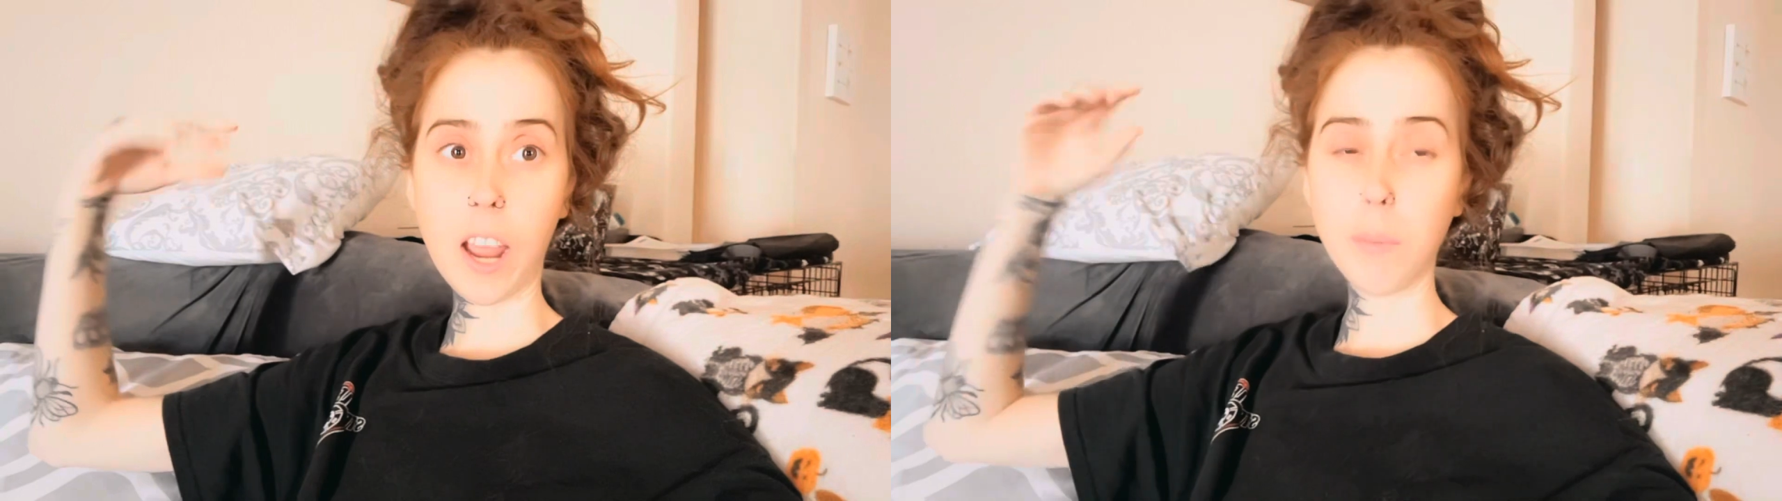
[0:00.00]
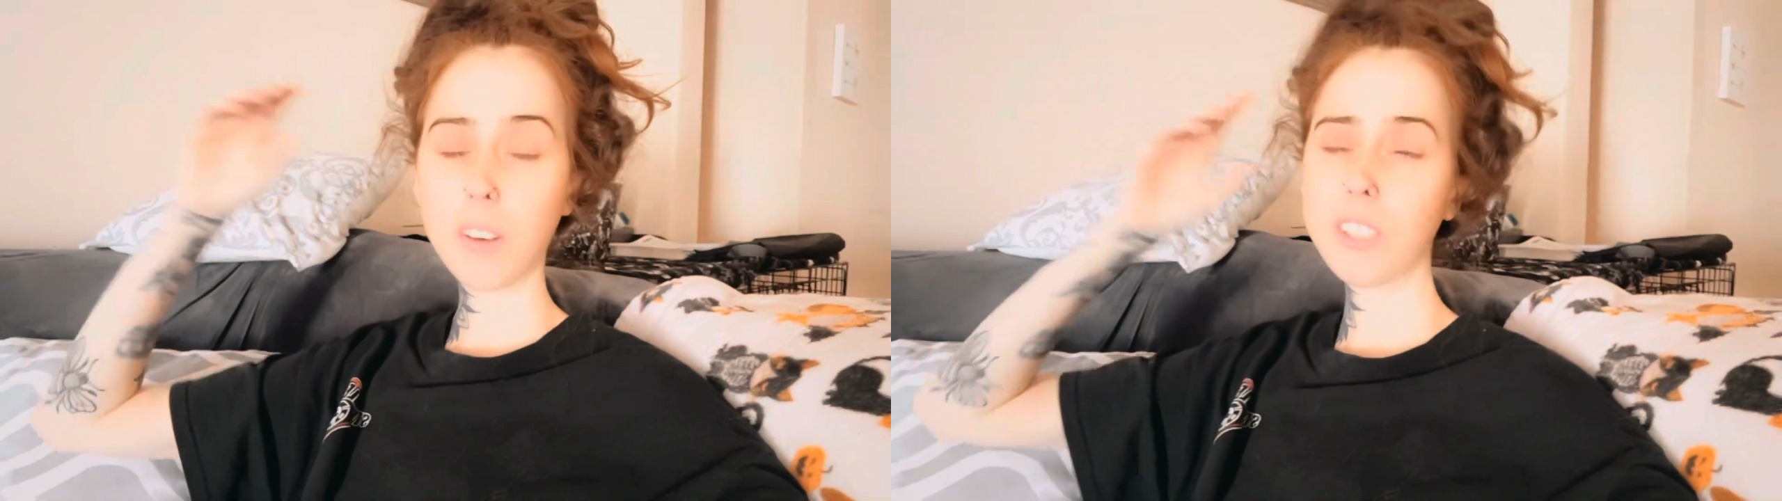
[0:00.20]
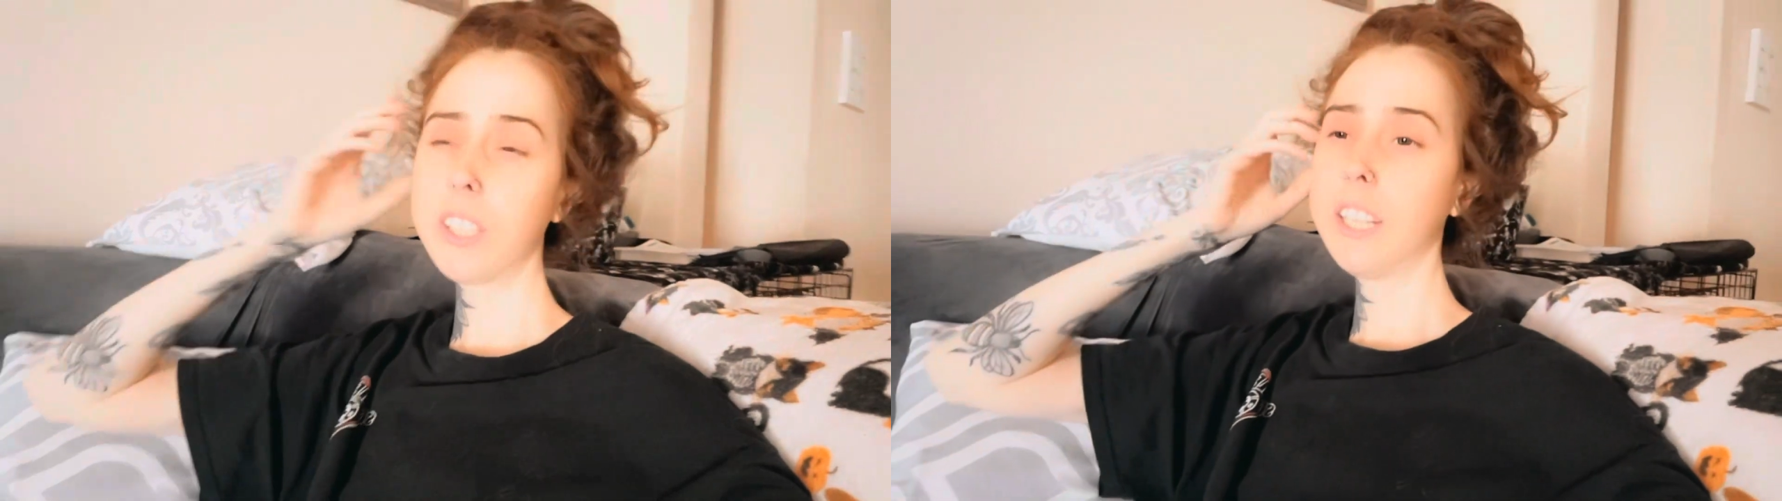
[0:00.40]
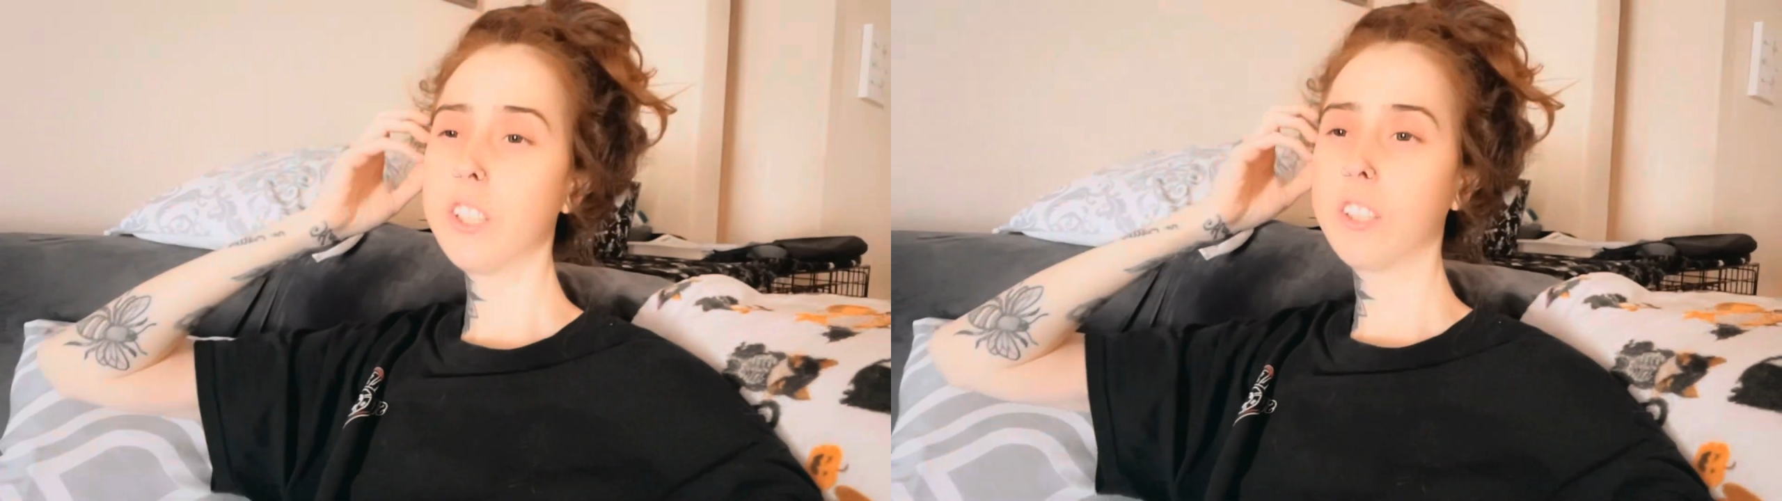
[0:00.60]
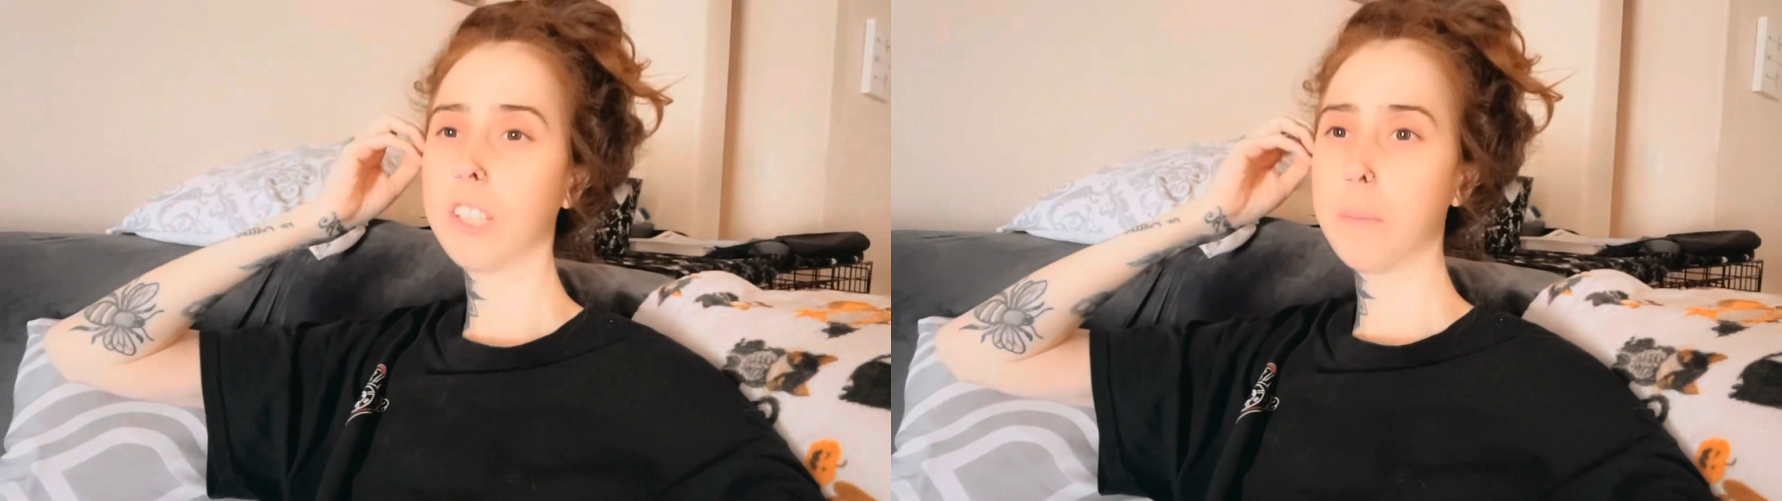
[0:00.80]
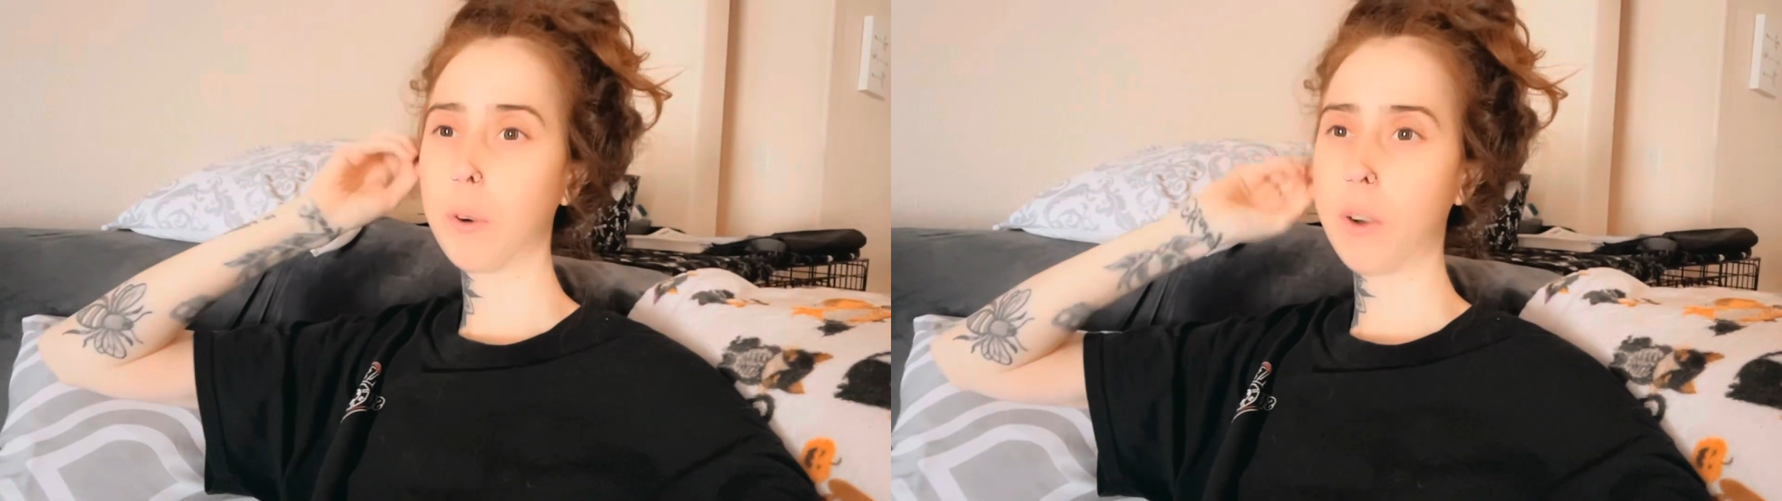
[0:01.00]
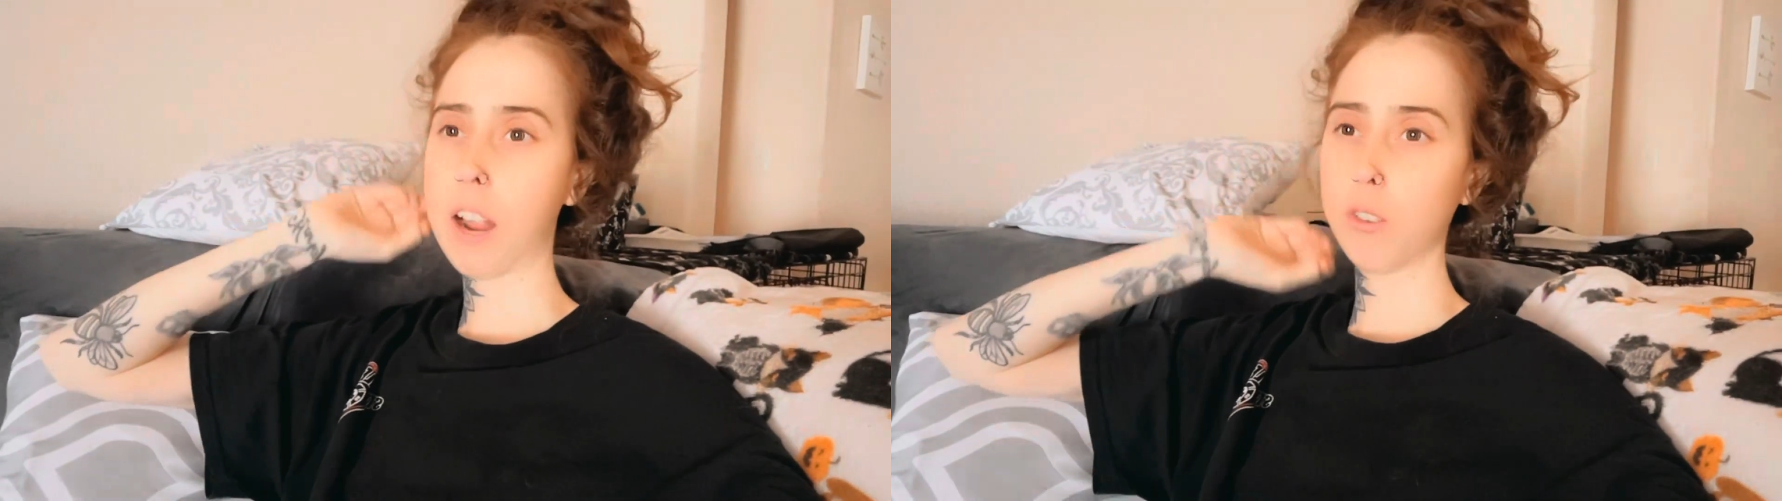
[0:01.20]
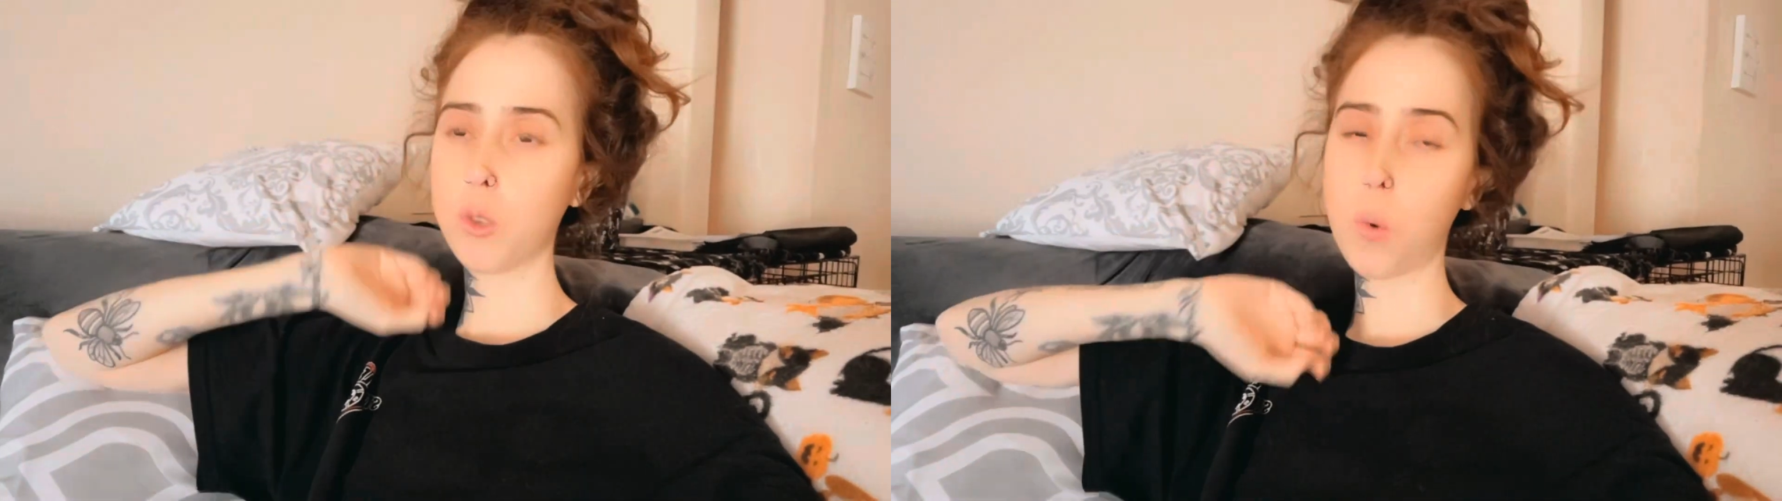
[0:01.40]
I want to say it took them around